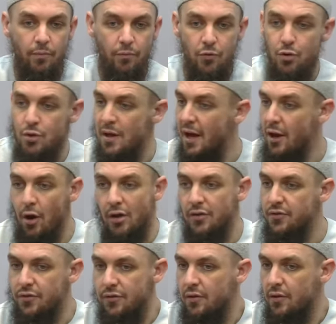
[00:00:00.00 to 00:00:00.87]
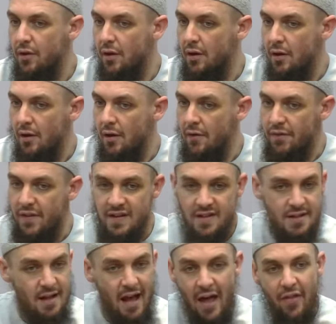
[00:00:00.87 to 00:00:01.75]
You cannot.
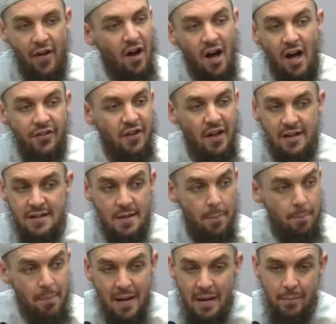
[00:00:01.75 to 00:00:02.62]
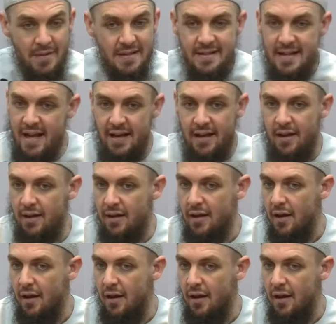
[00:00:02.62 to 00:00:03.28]
This is a khata, it's a big mistake.